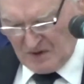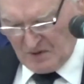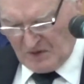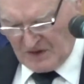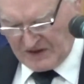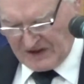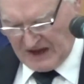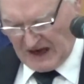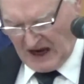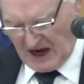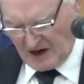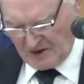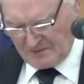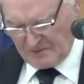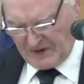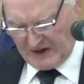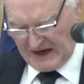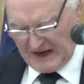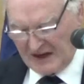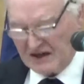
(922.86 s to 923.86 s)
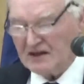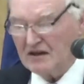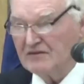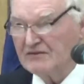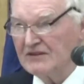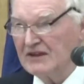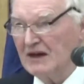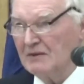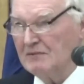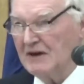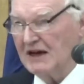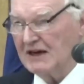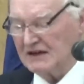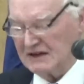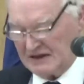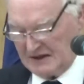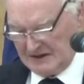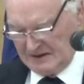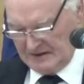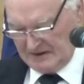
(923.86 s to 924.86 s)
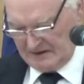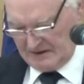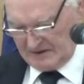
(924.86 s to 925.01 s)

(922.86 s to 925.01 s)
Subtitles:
with the outbreak of the American